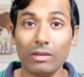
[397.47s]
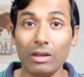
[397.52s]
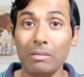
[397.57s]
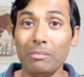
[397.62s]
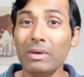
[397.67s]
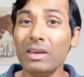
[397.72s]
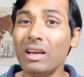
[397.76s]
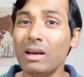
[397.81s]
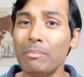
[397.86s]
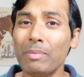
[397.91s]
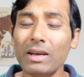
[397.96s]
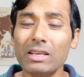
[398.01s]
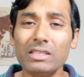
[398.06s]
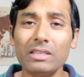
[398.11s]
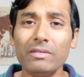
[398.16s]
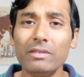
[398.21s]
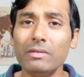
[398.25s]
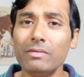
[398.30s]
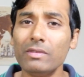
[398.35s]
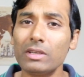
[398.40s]
Being a
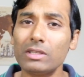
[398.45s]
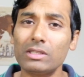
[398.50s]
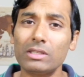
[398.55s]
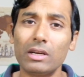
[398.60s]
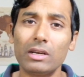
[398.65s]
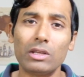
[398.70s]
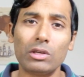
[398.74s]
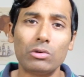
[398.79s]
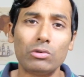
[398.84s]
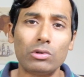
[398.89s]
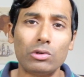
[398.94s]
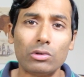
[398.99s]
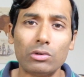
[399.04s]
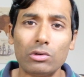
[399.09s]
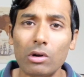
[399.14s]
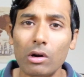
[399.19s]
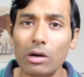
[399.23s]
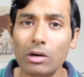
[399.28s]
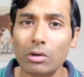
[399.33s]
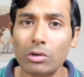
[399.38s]
passive investor, you do
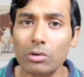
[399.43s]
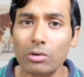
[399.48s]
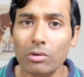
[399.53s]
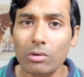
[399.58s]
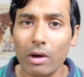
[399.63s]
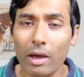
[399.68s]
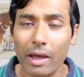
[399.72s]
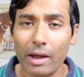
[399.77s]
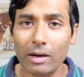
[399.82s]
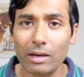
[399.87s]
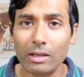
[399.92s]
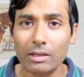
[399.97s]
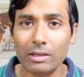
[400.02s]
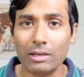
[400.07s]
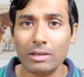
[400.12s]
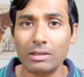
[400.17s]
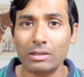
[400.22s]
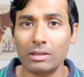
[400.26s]
not do anything,